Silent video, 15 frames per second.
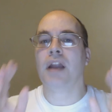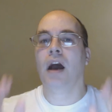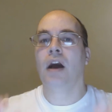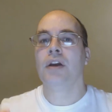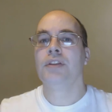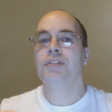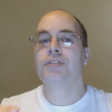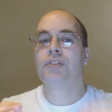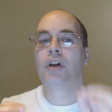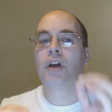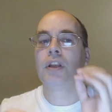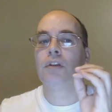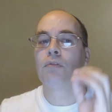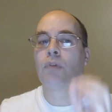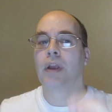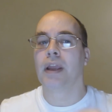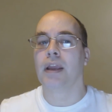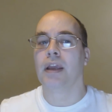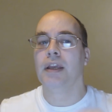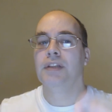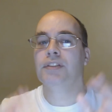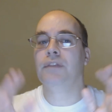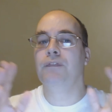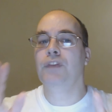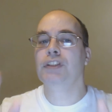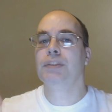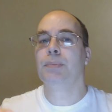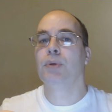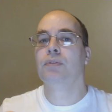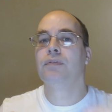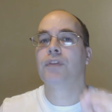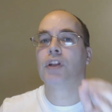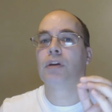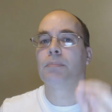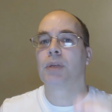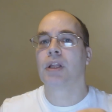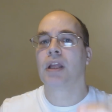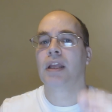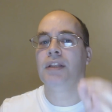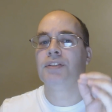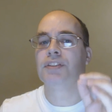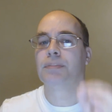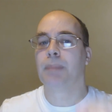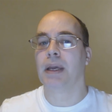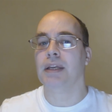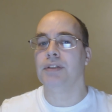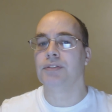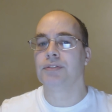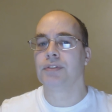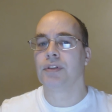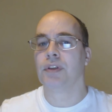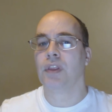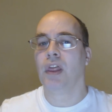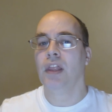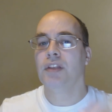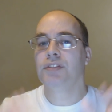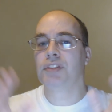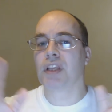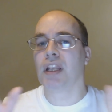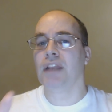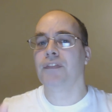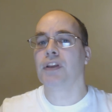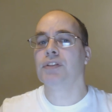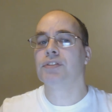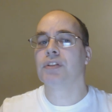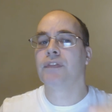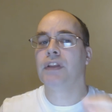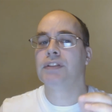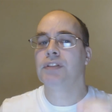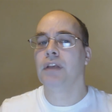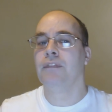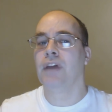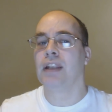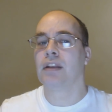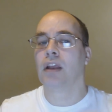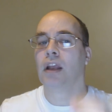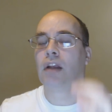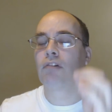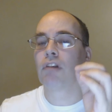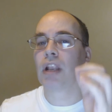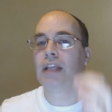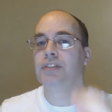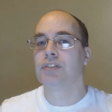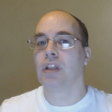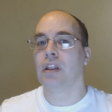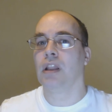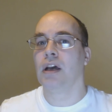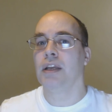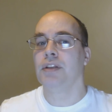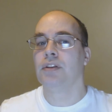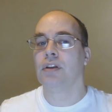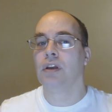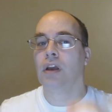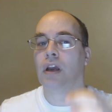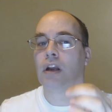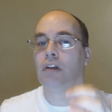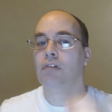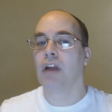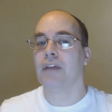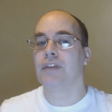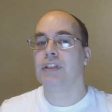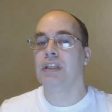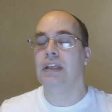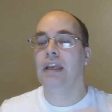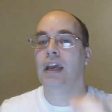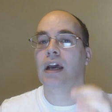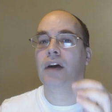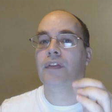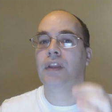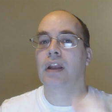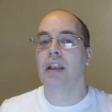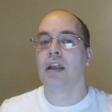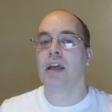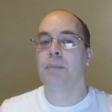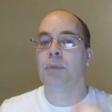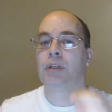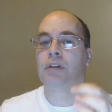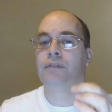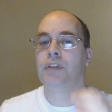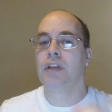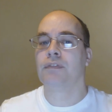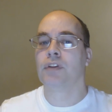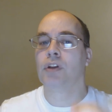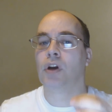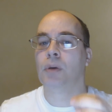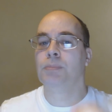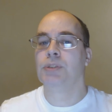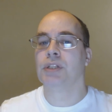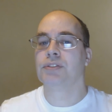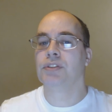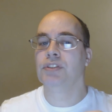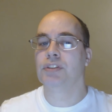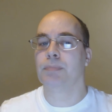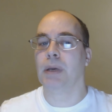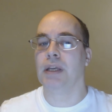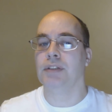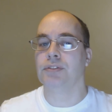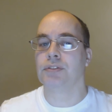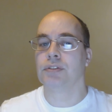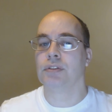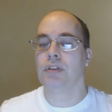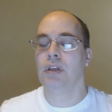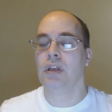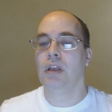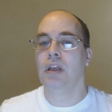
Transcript: An Einstein ring is a visible phenomenon in space. The significance of this event relates to light, gravity, and the alignment of different objects in space.